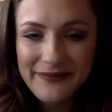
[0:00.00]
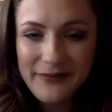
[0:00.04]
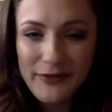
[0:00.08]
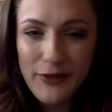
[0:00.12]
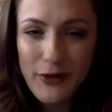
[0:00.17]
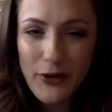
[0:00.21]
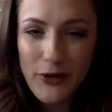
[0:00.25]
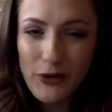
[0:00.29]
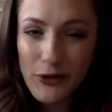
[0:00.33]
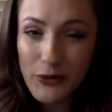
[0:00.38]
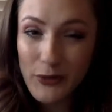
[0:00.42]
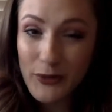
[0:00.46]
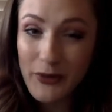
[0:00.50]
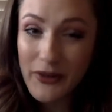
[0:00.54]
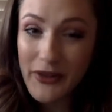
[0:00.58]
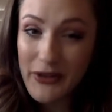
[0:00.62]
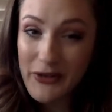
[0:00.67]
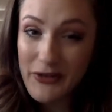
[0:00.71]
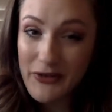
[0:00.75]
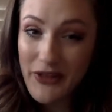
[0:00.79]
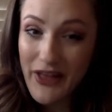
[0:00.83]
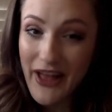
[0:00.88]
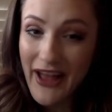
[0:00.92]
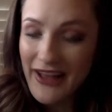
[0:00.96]
Those are really
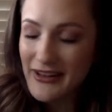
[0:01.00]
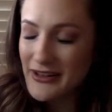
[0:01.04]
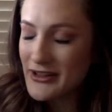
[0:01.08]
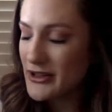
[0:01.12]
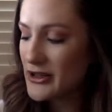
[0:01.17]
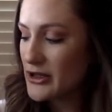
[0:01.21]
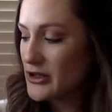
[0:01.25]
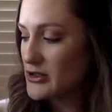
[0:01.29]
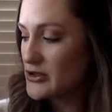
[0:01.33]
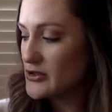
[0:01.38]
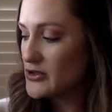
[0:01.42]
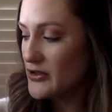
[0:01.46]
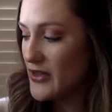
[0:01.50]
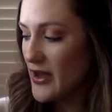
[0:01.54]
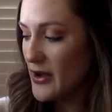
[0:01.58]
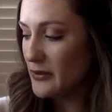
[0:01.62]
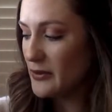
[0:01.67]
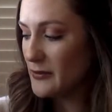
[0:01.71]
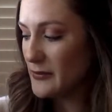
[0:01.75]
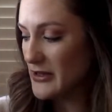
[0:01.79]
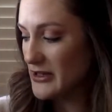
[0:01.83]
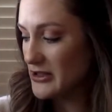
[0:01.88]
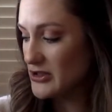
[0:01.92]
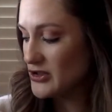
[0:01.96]
flat. That
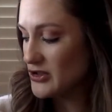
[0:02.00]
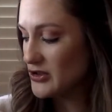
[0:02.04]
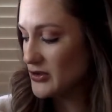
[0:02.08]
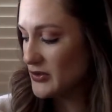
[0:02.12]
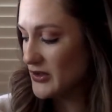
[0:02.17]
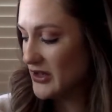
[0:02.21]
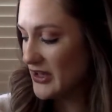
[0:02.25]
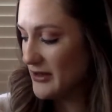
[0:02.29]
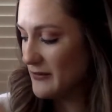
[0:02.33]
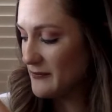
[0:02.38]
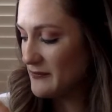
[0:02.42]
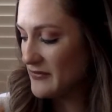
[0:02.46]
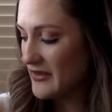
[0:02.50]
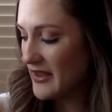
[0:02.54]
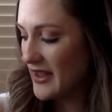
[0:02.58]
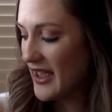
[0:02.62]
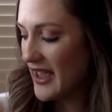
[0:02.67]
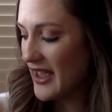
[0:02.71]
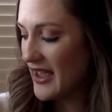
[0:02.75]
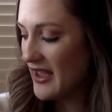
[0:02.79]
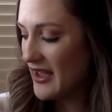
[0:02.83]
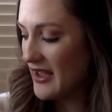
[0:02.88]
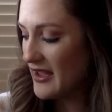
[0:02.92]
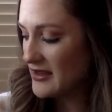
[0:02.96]
would be 2D.
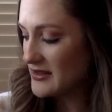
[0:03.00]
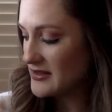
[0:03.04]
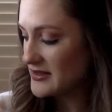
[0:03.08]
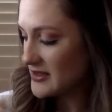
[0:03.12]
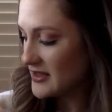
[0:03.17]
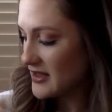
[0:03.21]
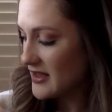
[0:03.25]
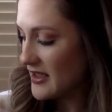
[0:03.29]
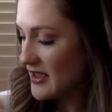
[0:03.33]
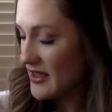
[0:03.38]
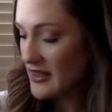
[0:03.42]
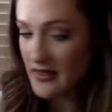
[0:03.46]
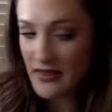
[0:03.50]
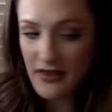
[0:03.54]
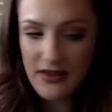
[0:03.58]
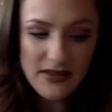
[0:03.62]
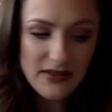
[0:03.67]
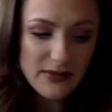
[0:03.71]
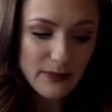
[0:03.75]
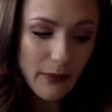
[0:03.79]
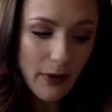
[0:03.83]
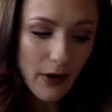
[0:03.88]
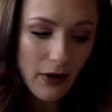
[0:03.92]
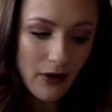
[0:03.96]
And
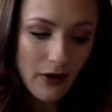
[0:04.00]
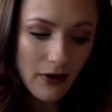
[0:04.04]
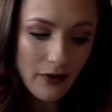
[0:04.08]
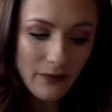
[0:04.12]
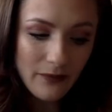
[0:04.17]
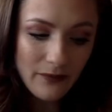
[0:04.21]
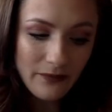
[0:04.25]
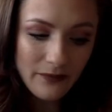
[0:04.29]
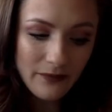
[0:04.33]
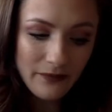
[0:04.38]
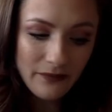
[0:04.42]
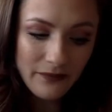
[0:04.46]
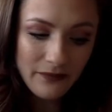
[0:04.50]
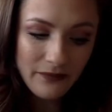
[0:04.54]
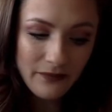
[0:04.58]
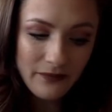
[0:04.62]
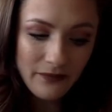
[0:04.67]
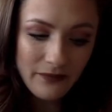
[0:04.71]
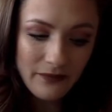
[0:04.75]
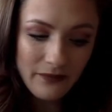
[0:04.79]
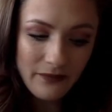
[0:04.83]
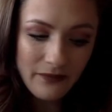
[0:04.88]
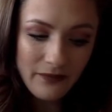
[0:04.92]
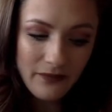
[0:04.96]
this ball.
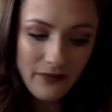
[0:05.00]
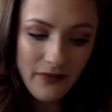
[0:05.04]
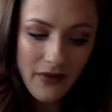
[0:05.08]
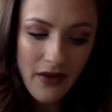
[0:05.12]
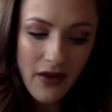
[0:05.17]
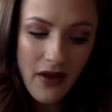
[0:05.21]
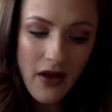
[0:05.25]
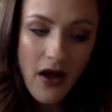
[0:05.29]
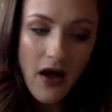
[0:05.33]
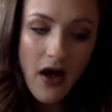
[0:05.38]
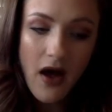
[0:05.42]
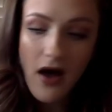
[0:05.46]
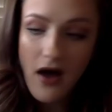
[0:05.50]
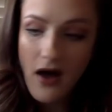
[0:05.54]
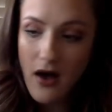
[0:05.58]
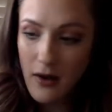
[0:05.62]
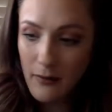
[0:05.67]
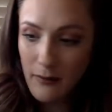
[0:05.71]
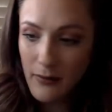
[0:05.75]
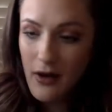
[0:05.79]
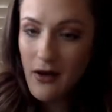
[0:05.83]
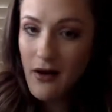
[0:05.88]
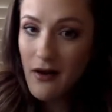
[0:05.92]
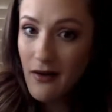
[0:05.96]
A
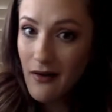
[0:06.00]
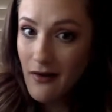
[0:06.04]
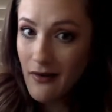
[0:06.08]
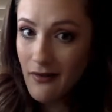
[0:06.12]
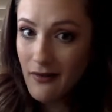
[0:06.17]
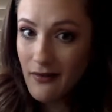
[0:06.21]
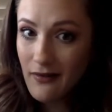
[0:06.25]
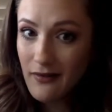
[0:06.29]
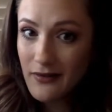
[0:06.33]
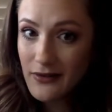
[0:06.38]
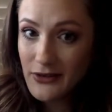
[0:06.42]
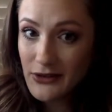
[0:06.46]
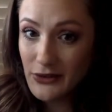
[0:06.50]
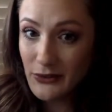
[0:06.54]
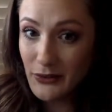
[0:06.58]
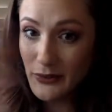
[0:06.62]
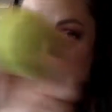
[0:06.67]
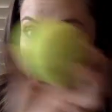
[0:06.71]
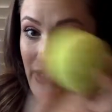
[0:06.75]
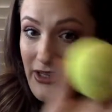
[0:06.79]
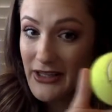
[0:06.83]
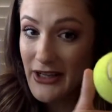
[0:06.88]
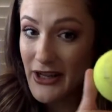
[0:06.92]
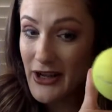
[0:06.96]
ball,
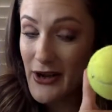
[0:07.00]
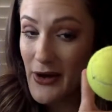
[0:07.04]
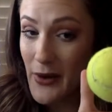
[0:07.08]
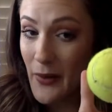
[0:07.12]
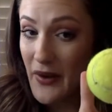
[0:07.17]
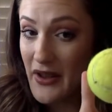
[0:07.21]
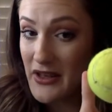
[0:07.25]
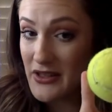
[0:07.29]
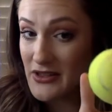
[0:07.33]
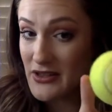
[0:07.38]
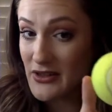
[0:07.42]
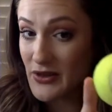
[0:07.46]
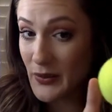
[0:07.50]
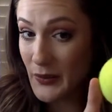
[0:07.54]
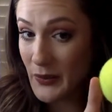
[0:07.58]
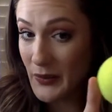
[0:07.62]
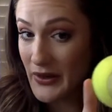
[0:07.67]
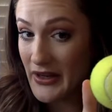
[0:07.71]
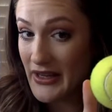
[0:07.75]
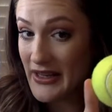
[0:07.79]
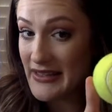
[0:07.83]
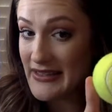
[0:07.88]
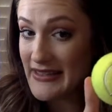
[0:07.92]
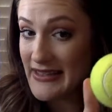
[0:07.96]
we know, is
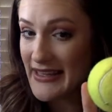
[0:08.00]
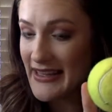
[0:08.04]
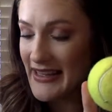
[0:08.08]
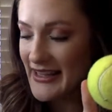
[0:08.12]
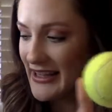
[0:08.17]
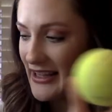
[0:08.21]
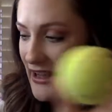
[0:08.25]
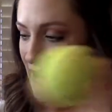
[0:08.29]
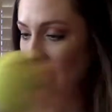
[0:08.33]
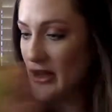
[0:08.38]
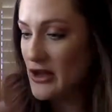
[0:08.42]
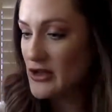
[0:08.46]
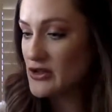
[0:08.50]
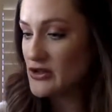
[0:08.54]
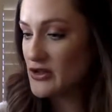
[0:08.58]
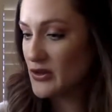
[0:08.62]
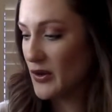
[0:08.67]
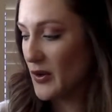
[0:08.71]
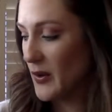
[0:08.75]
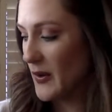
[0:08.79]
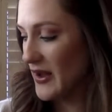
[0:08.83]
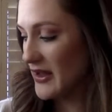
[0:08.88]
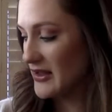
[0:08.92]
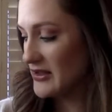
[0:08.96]
3D. So
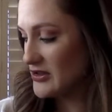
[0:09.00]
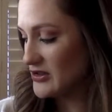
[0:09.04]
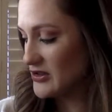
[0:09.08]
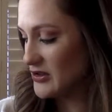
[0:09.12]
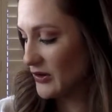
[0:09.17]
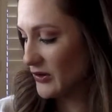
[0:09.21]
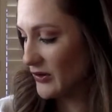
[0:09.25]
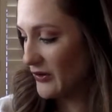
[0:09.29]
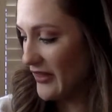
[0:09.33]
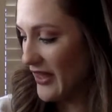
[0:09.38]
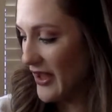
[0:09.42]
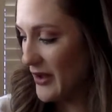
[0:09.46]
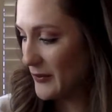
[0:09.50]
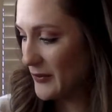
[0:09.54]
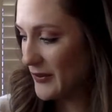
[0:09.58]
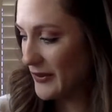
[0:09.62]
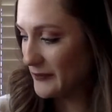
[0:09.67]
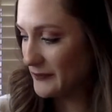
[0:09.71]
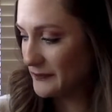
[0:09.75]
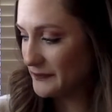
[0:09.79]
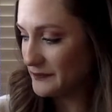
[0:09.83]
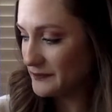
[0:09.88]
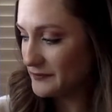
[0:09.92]
go ahead and circle that one.